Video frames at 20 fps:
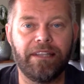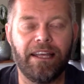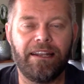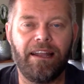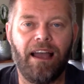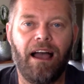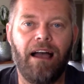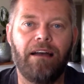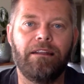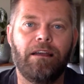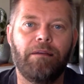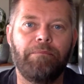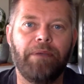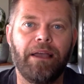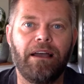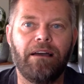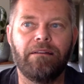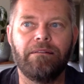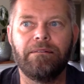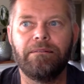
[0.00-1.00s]
that aren't
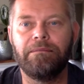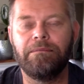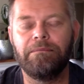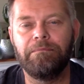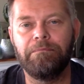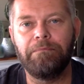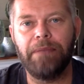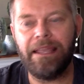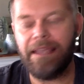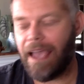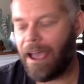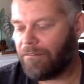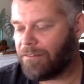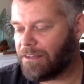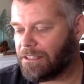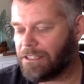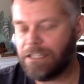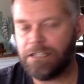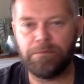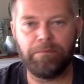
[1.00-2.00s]
about me
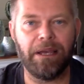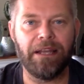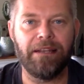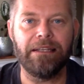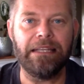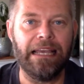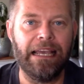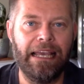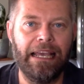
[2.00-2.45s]
having to spend